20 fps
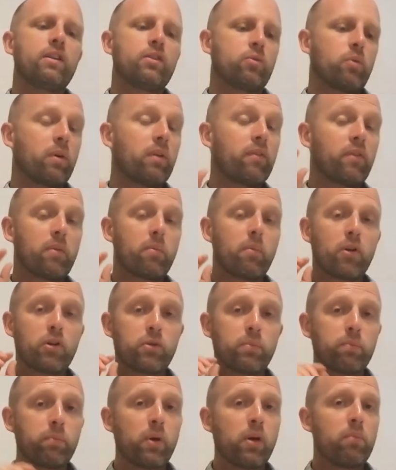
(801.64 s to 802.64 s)
is one of the
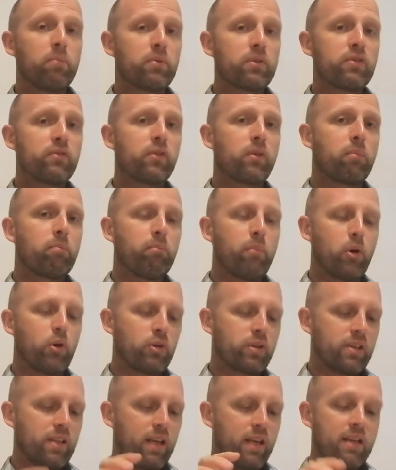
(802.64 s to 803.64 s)
most purposeful
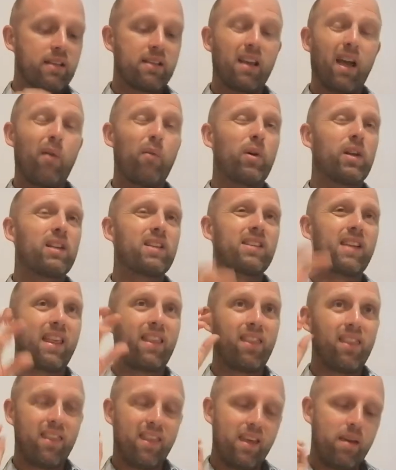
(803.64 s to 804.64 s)
books there is. I want to
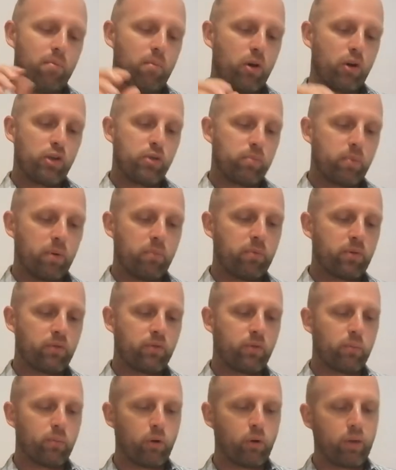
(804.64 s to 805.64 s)
say the most
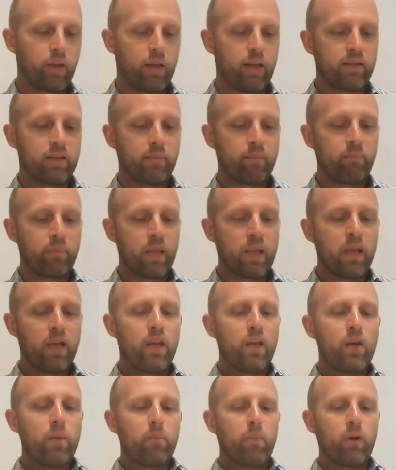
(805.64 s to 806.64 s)
purposeful book there is.
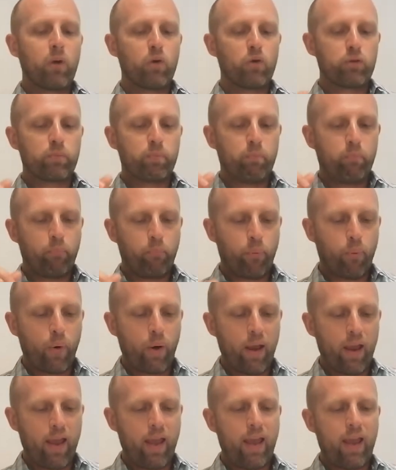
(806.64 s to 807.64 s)
Because
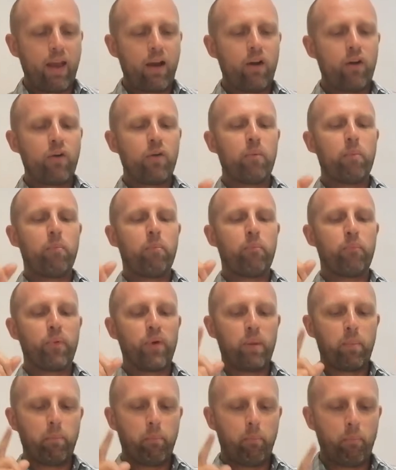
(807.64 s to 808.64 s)
prayer
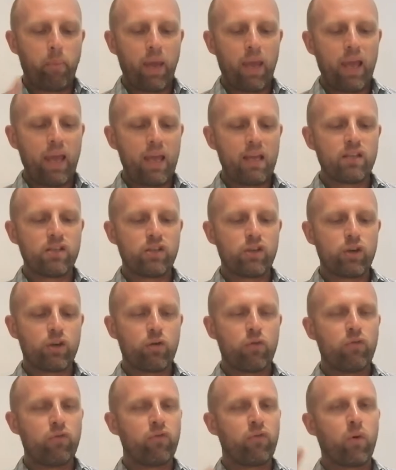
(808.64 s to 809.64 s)
prepares
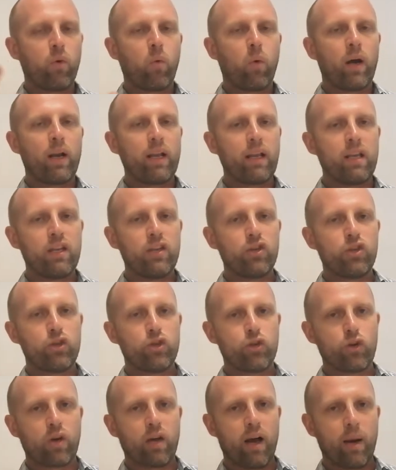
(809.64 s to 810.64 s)
you for what is
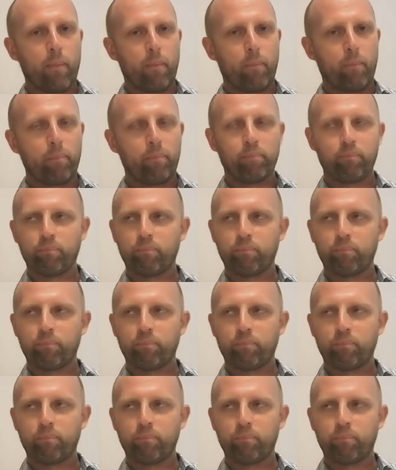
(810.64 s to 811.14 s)
to come.